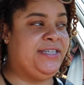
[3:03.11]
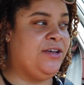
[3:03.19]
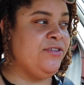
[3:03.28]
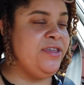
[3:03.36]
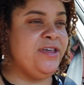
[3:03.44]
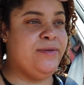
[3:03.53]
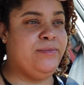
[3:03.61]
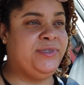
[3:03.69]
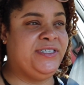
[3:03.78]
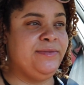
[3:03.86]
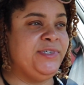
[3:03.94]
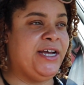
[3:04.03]
tell them
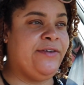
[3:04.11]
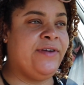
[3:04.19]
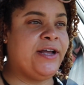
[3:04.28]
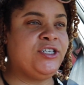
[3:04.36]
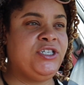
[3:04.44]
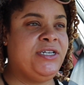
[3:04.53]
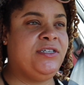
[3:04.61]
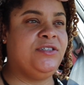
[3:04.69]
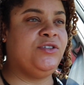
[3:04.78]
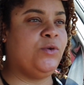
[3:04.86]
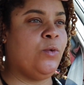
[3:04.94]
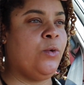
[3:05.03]
some
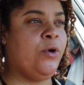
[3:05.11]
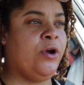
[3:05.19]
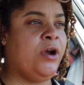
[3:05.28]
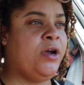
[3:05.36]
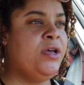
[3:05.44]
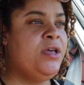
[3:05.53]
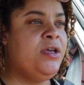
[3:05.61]
directions or